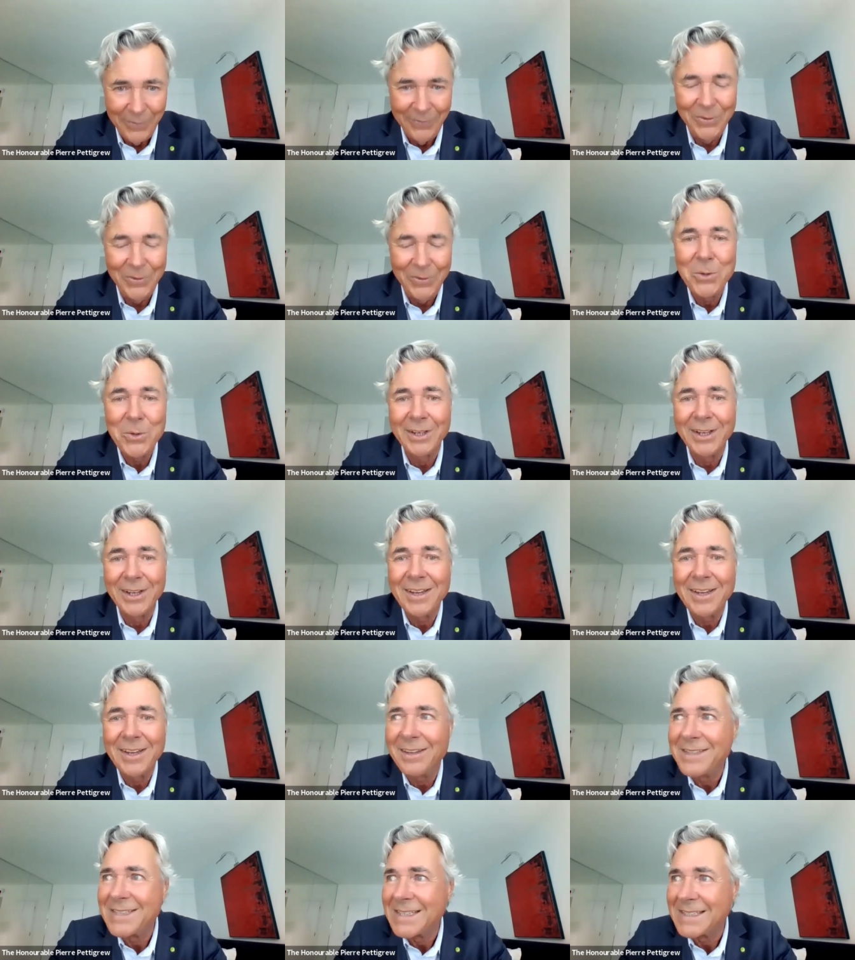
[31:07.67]
with you
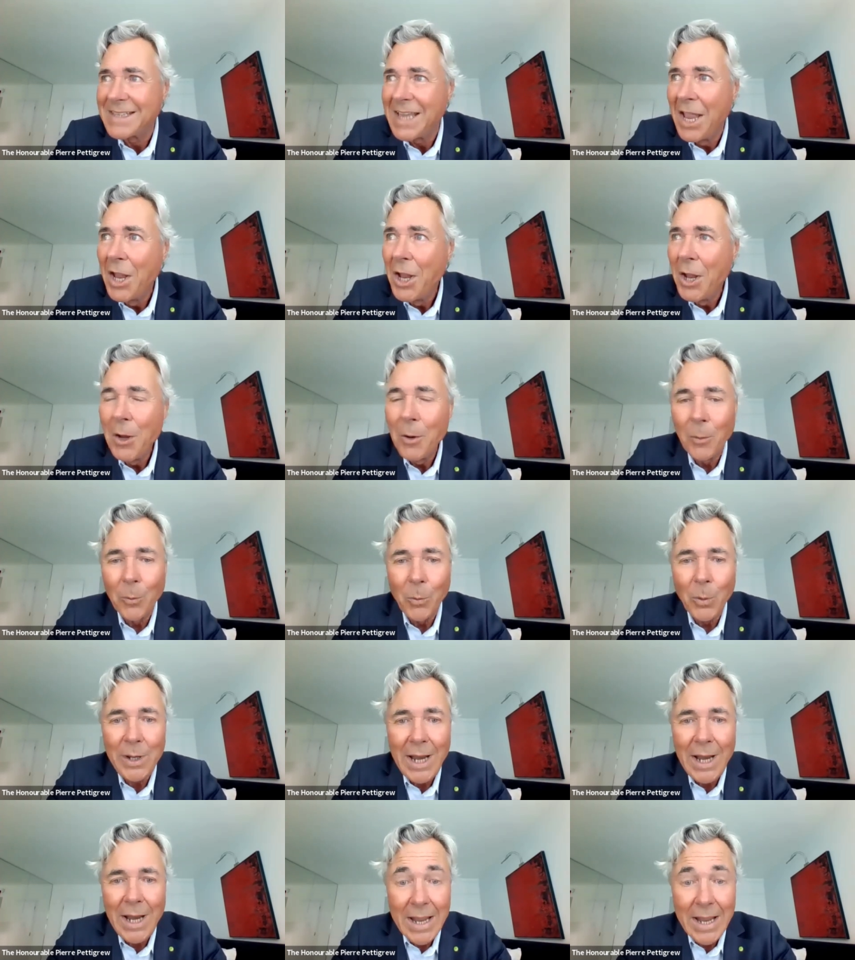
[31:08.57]
Canadians is
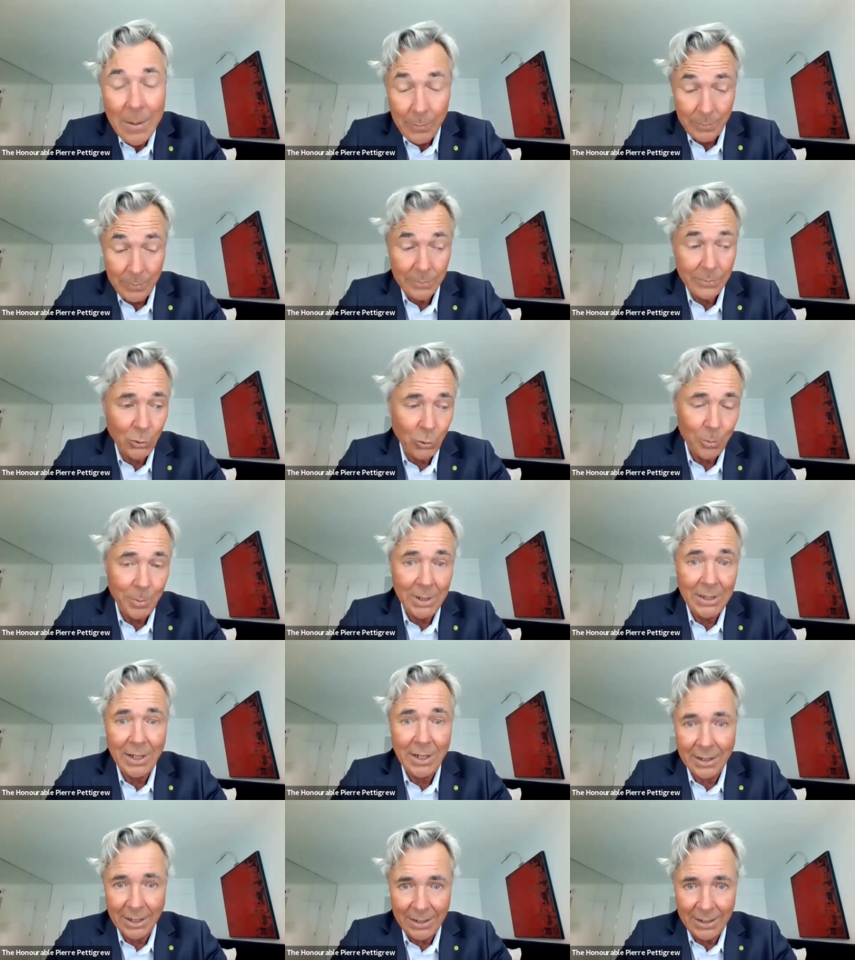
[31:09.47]
when I am to
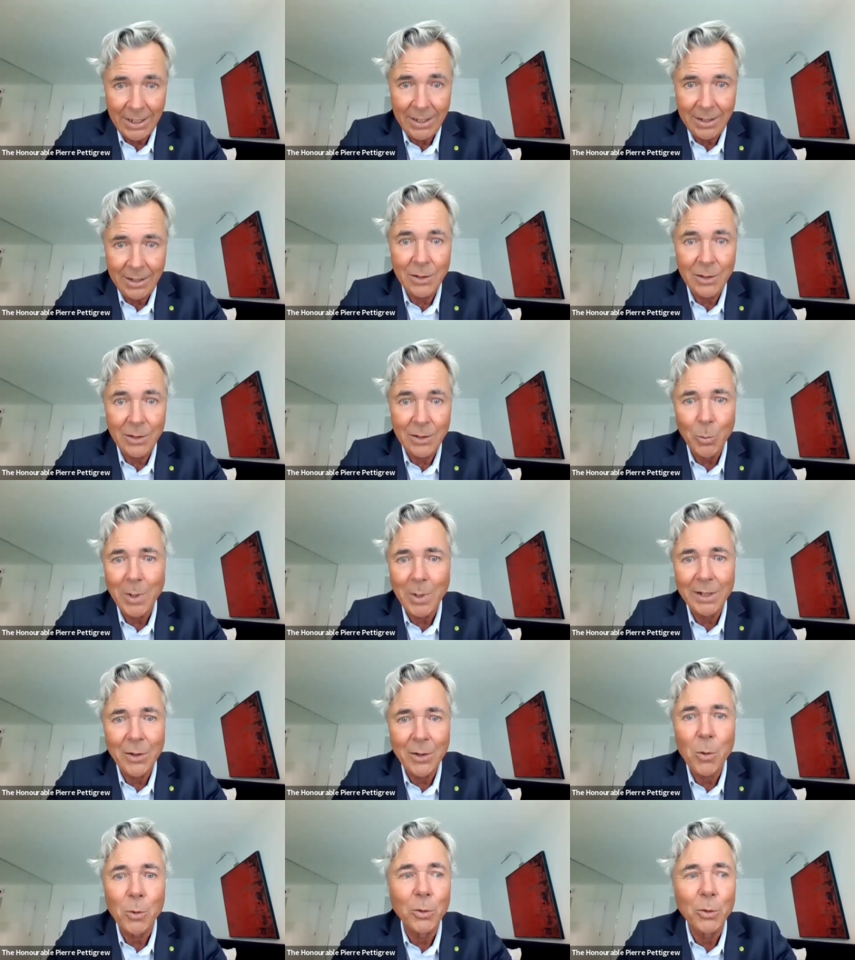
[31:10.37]
meet a Canadian whom
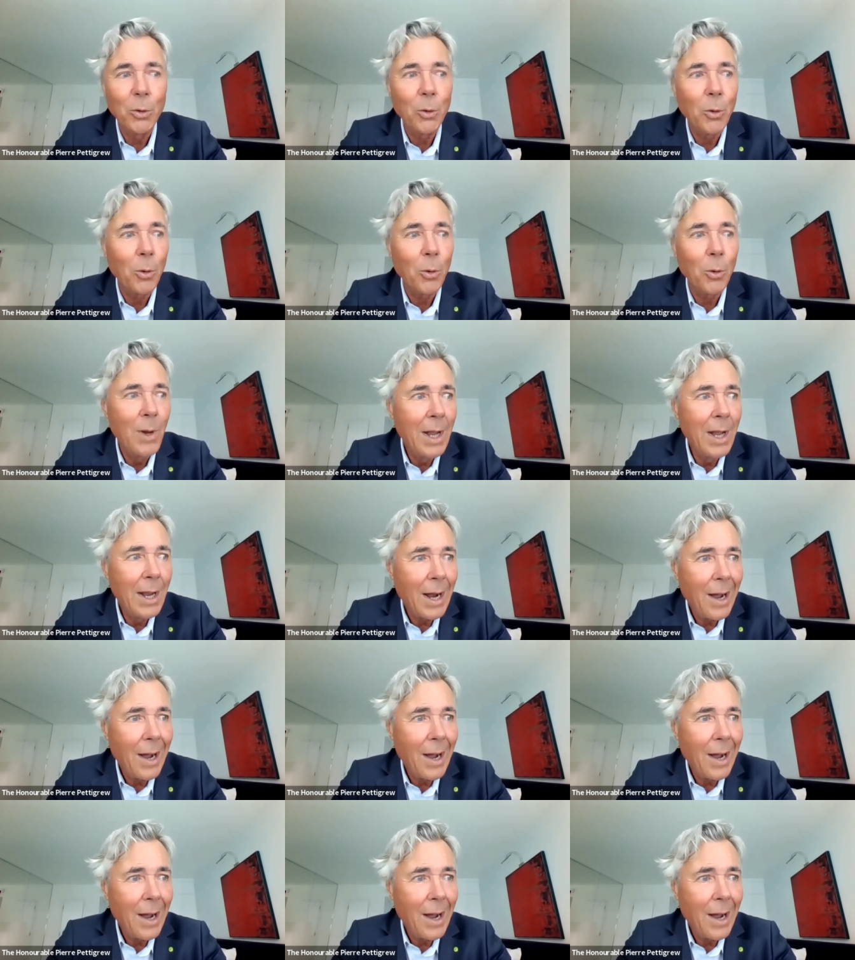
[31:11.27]
I don't know,